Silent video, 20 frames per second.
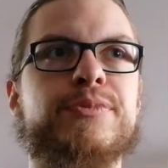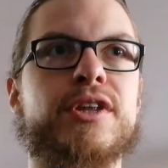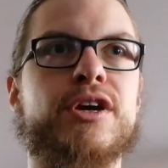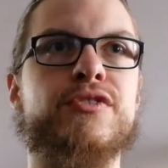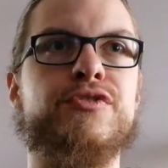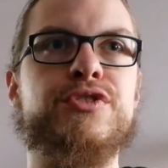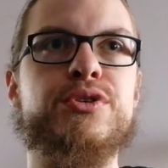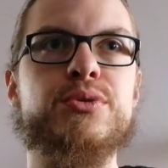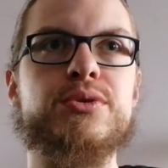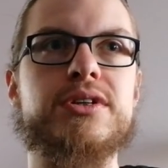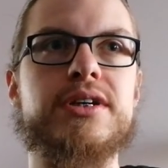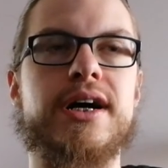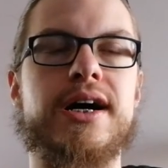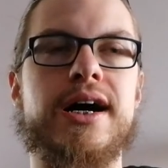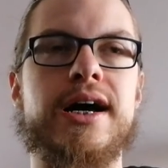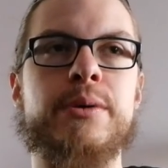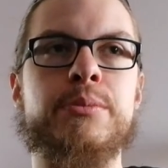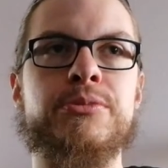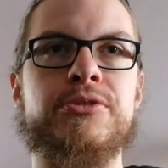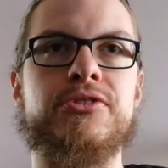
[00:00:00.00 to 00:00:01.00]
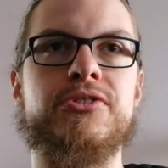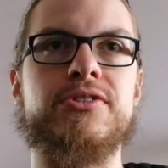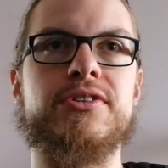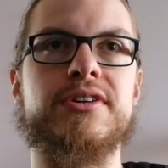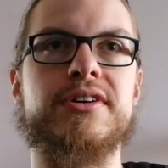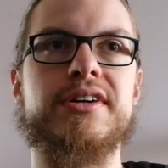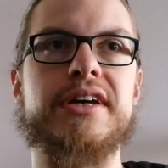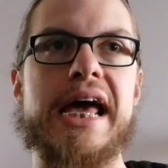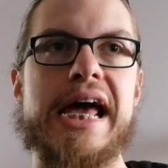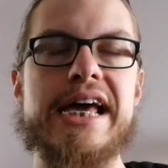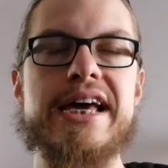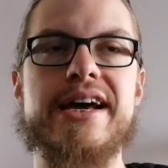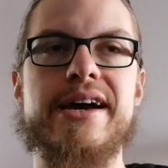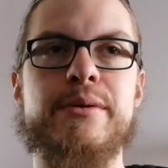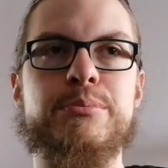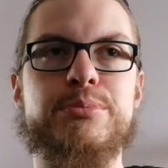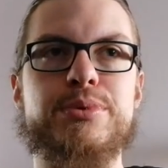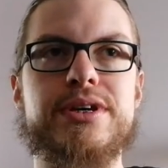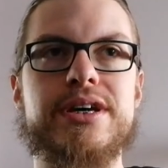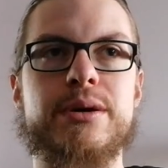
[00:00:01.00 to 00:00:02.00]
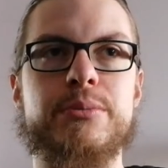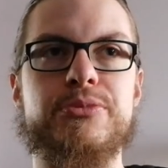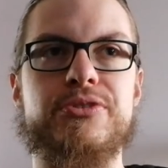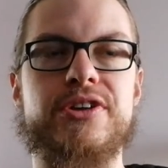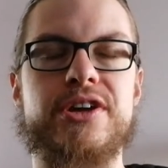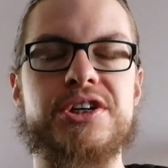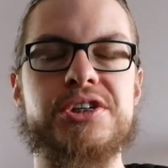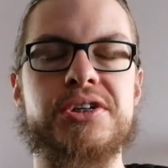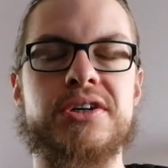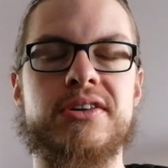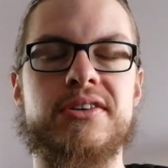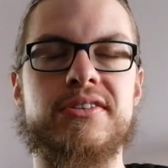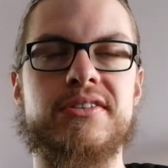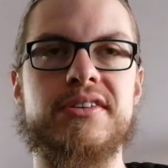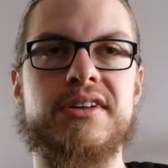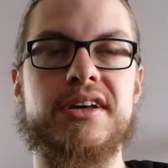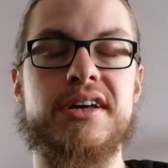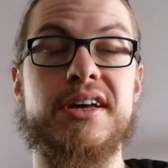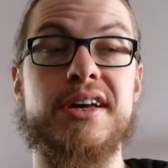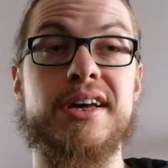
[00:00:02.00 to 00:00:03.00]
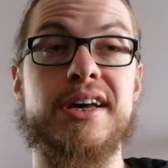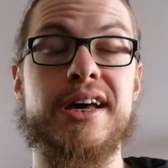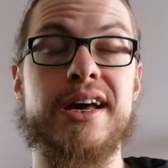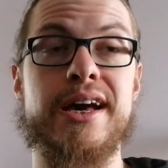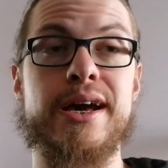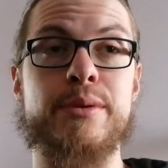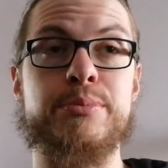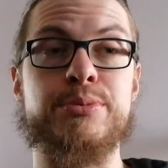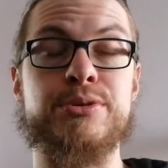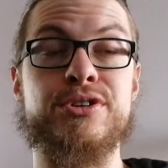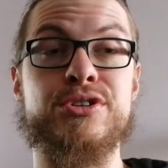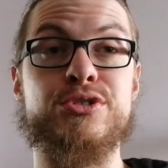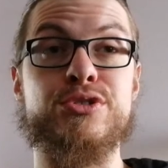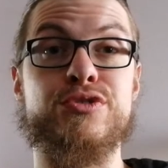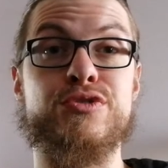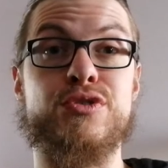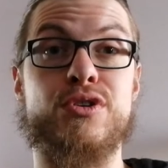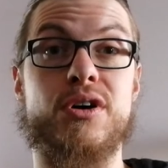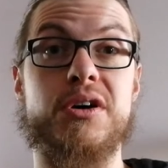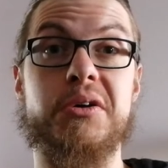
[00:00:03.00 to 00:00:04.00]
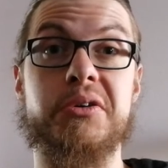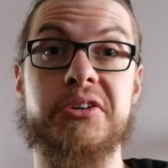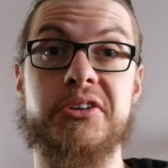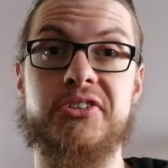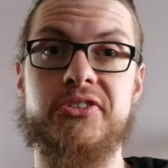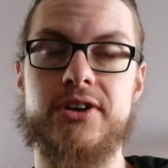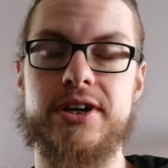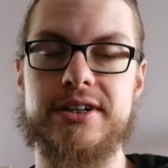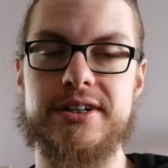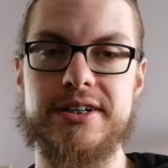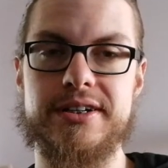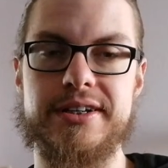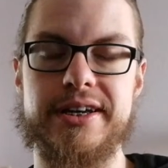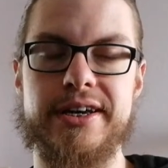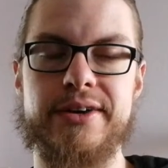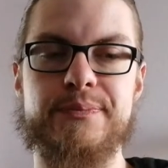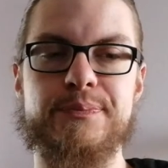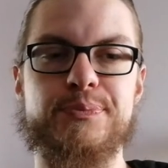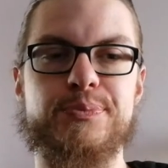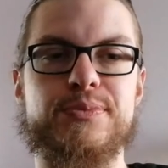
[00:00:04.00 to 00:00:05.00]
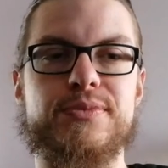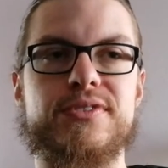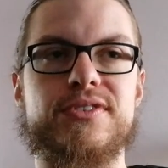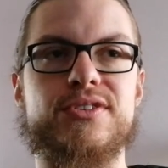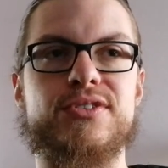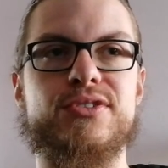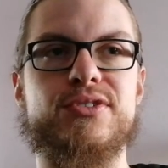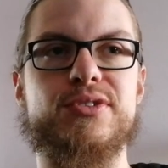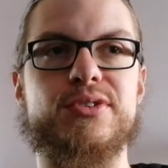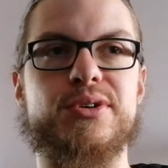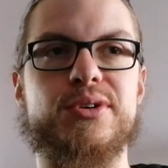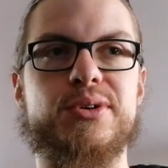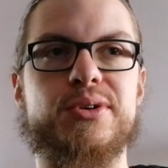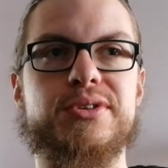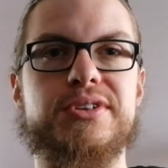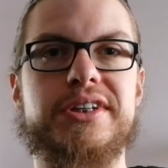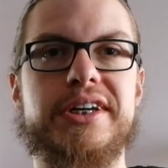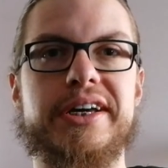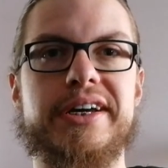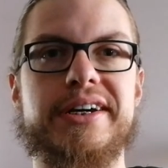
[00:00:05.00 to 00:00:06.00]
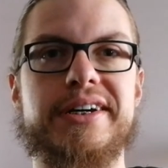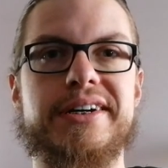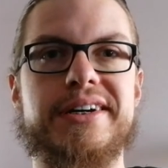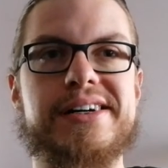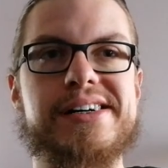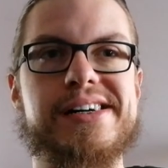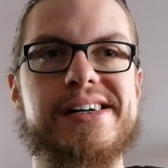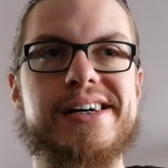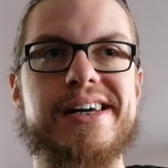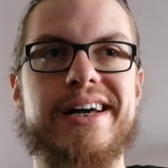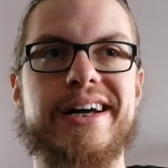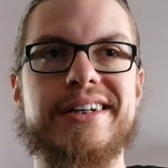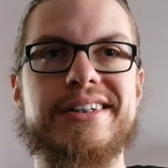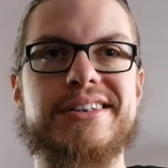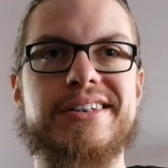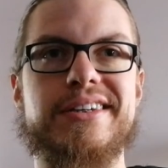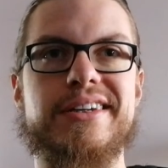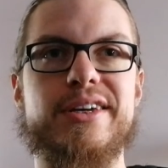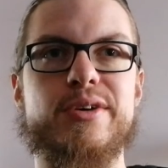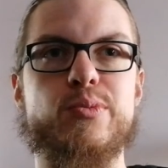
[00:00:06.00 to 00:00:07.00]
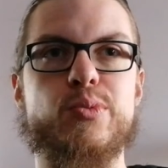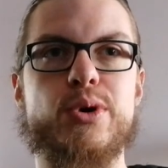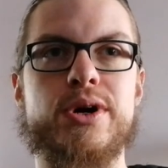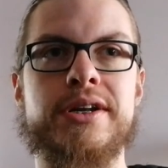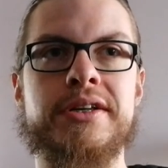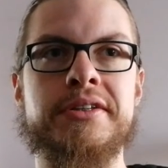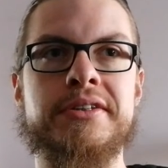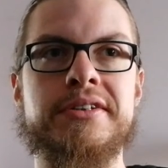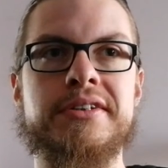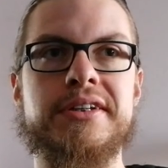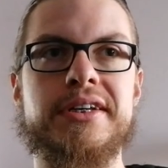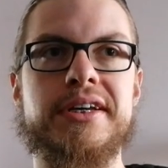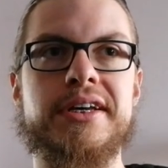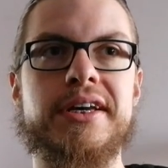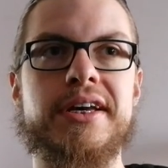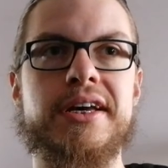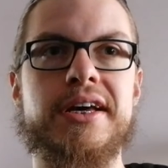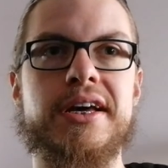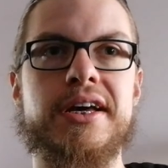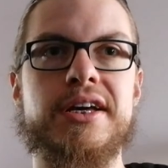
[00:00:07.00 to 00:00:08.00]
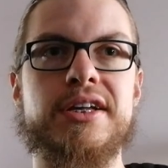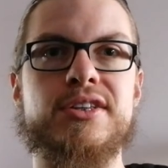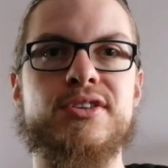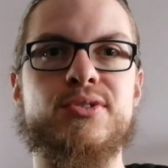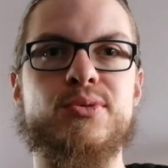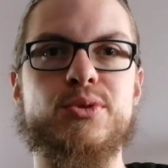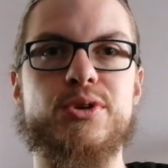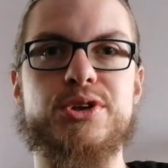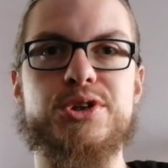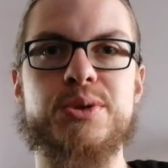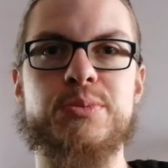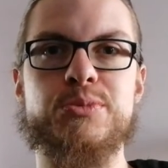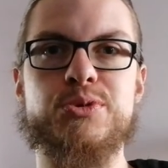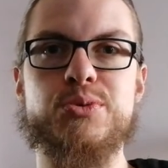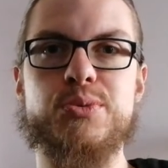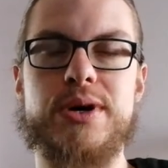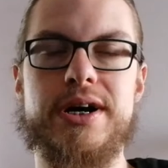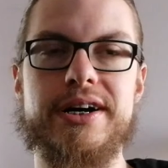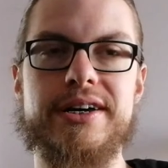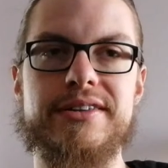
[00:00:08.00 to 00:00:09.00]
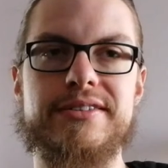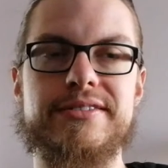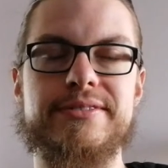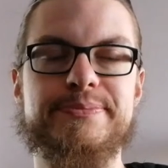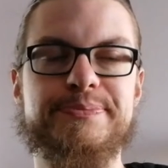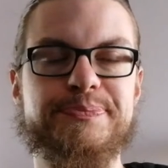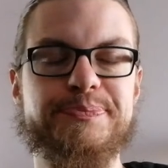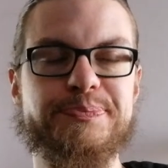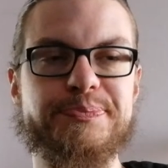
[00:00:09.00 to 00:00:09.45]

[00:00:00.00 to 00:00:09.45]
A few times the AM PM sessions happened to fall on a Saturday, so there I actually went to the gym twice,